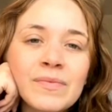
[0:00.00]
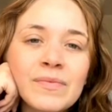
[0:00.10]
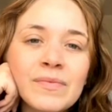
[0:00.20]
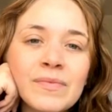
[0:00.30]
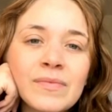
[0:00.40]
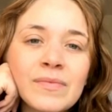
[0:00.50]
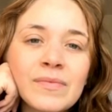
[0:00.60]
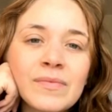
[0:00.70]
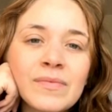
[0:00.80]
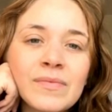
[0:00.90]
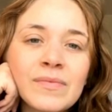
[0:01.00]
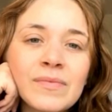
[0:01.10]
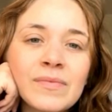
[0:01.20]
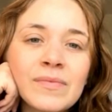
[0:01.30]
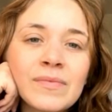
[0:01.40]

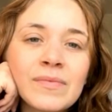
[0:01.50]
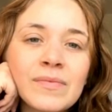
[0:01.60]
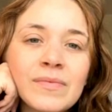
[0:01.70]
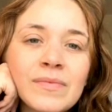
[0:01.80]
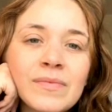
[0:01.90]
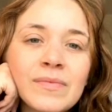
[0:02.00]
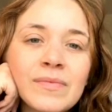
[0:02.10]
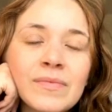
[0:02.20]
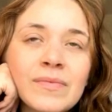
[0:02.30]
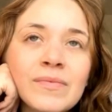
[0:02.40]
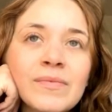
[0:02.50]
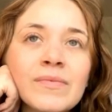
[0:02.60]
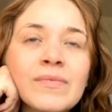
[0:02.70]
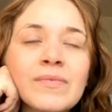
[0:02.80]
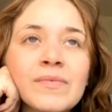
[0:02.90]

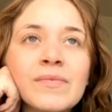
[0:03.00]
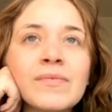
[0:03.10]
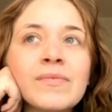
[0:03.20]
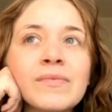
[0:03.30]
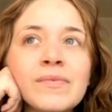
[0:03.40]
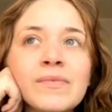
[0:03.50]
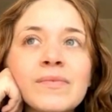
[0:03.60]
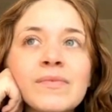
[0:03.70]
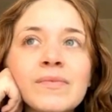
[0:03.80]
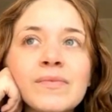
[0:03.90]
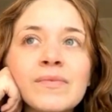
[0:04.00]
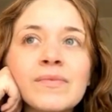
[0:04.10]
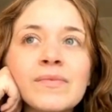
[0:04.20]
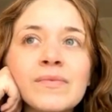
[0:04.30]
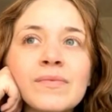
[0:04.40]

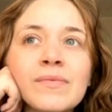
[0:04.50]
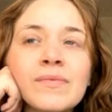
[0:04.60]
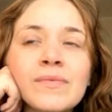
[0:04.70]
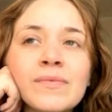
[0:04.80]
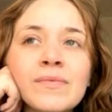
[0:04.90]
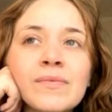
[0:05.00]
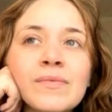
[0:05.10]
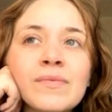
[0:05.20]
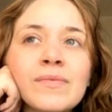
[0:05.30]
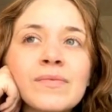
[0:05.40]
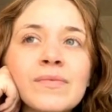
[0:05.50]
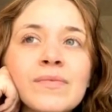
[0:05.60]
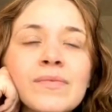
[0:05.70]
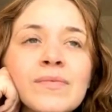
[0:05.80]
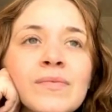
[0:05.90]

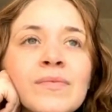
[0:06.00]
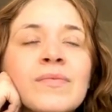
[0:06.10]
(not speaking)